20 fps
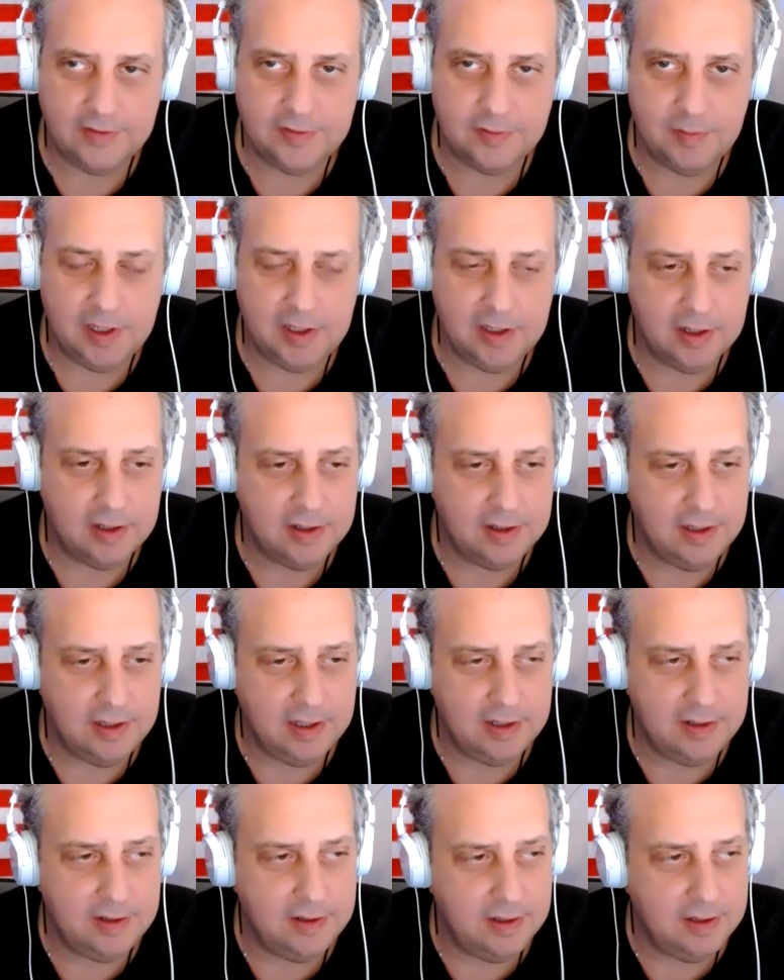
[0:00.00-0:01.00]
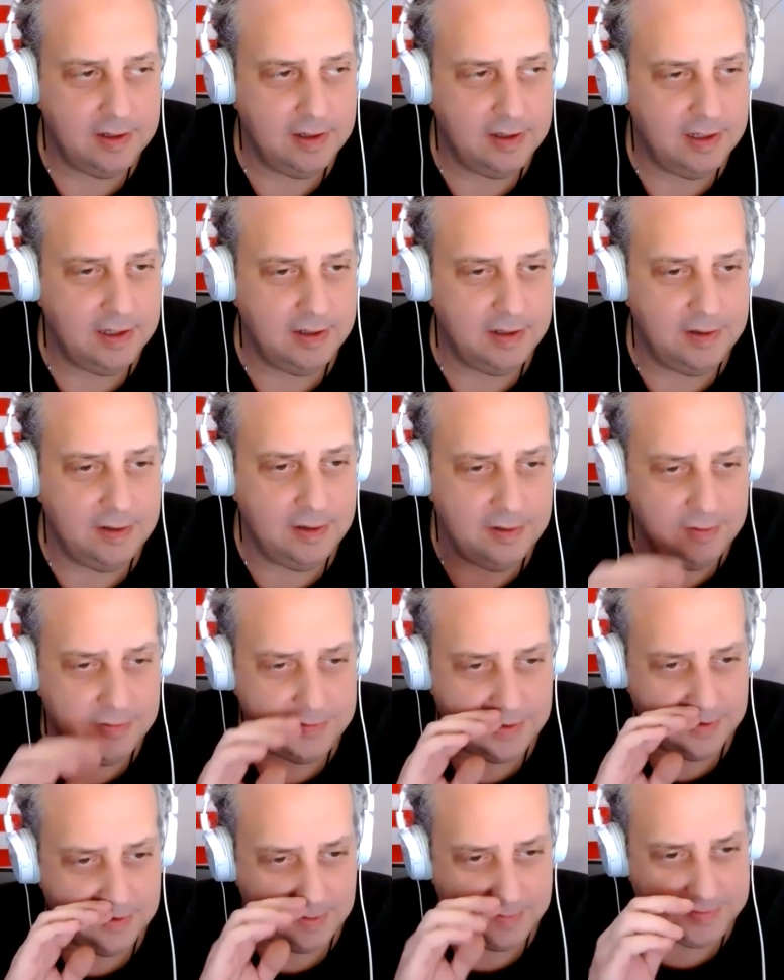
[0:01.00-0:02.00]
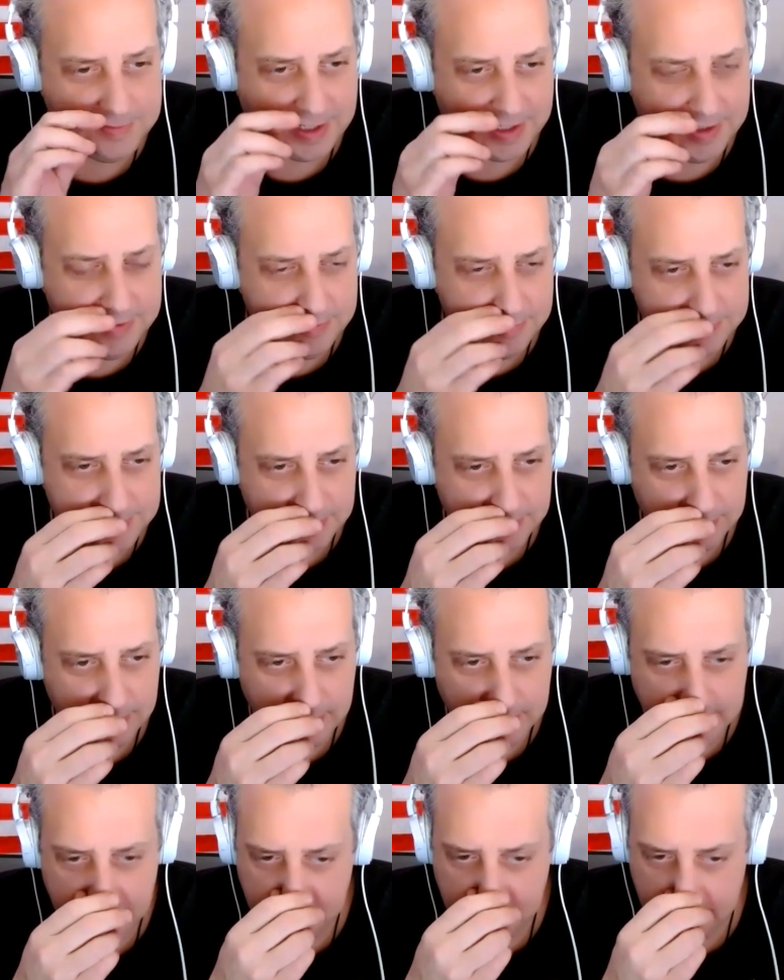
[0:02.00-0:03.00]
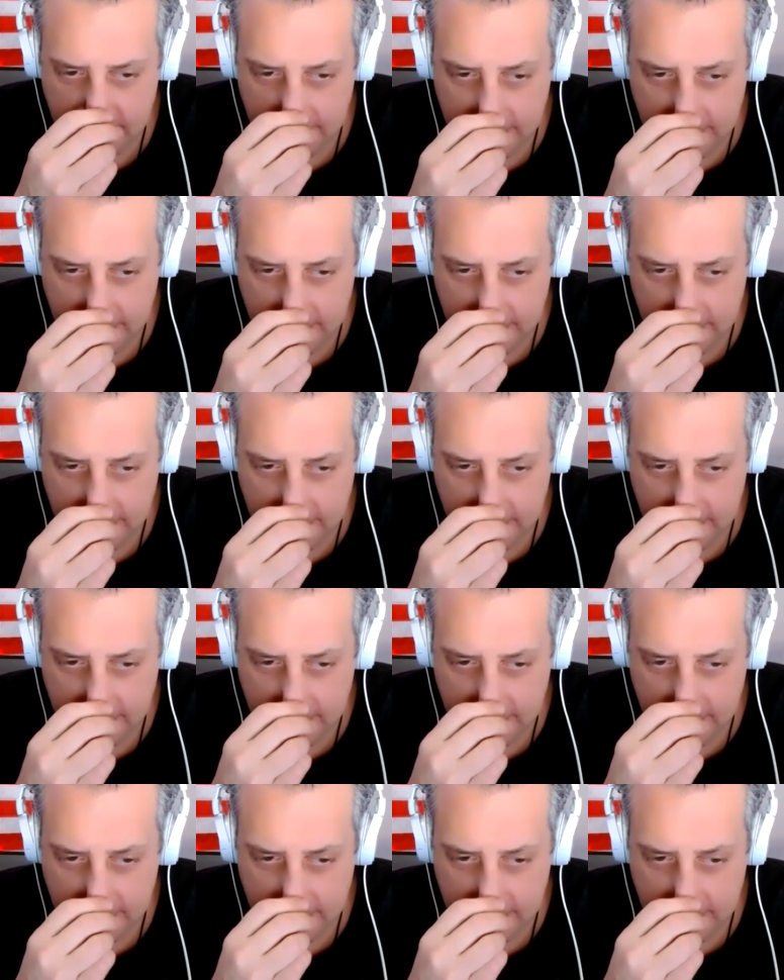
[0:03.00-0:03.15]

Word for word: nice to meet you. And you said your name is that correct?